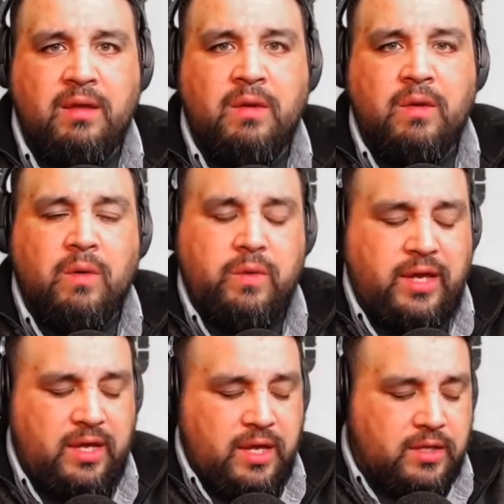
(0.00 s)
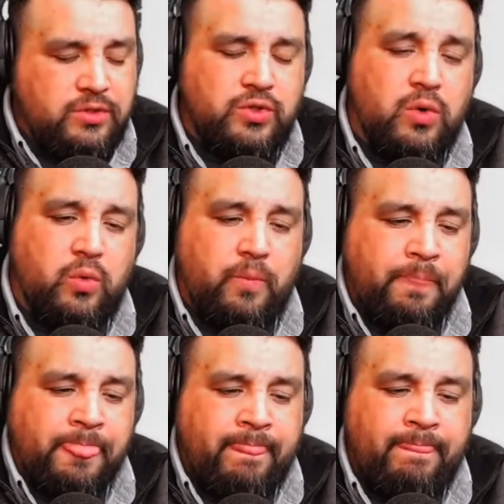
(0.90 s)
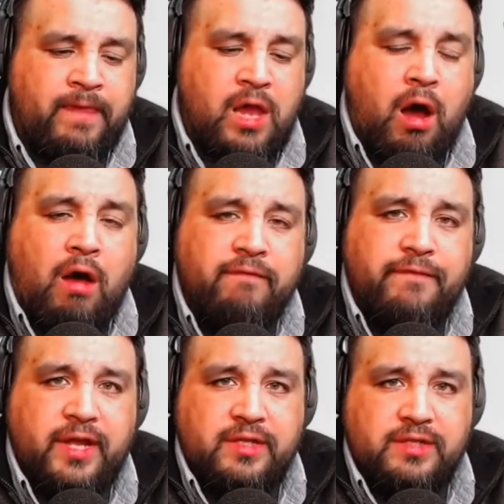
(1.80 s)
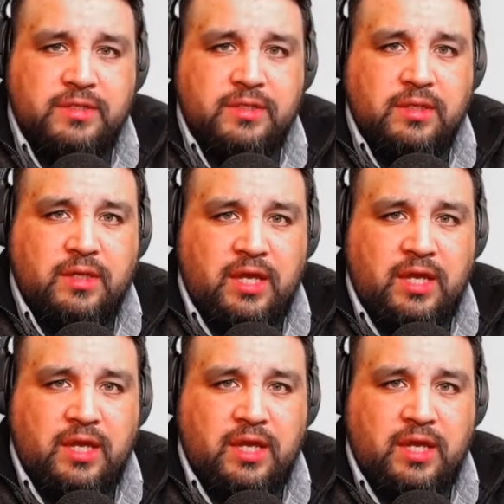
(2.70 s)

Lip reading: Okay, so the offense